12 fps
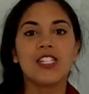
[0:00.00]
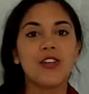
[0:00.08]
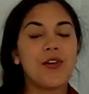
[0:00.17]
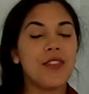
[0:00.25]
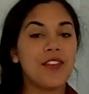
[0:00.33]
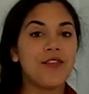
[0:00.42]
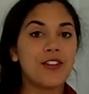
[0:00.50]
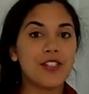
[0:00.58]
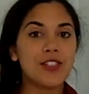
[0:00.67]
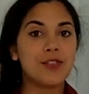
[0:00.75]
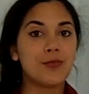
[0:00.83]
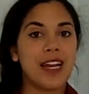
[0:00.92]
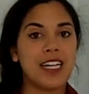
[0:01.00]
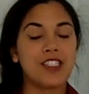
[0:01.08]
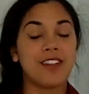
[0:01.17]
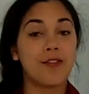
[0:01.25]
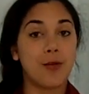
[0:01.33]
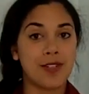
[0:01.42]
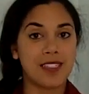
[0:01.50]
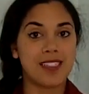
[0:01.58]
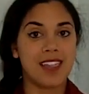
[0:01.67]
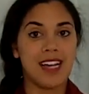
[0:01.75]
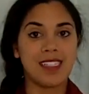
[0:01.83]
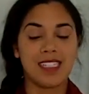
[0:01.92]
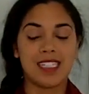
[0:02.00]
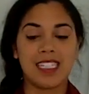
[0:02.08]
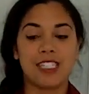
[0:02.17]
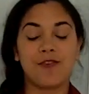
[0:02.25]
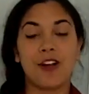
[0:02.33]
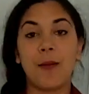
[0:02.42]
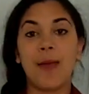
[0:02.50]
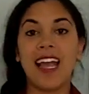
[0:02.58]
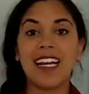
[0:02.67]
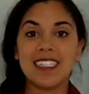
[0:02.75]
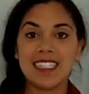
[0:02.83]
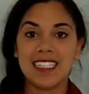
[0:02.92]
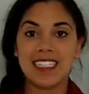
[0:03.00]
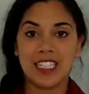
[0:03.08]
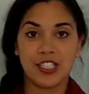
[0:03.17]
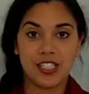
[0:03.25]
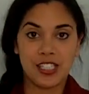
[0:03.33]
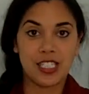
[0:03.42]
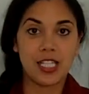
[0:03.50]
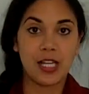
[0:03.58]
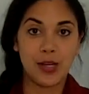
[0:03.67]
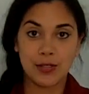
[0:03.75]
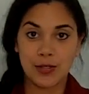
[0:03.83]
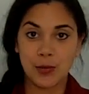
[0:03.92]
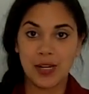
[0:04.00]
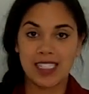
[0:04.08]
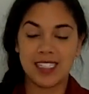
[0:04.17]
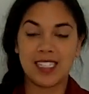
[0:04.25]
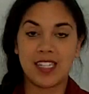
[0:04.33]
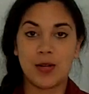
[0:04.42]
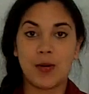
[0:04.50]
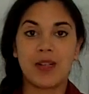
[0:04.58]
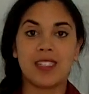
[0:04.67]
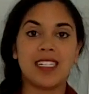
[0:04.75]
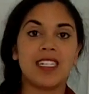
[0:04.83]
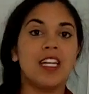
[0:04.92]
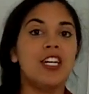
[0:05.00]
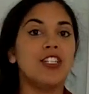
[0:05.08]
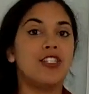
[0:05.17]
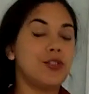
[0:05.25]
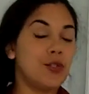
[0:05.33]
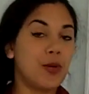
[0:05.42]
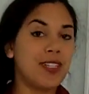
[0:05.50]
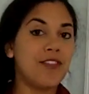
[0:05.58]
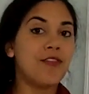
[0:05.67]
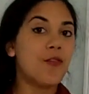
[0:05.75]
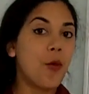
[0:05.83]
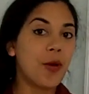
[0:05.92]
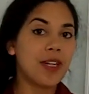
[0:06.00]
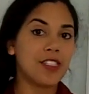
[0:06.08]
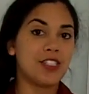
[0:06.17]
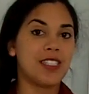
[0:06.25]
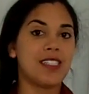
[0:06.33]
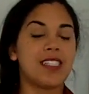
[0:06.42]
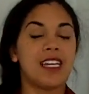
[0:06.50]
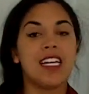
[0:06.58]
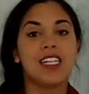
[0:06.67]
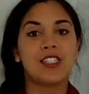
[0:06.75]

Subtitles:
So the first range of corset sizes is from 18 inches closed waist in the corset to 24 inches.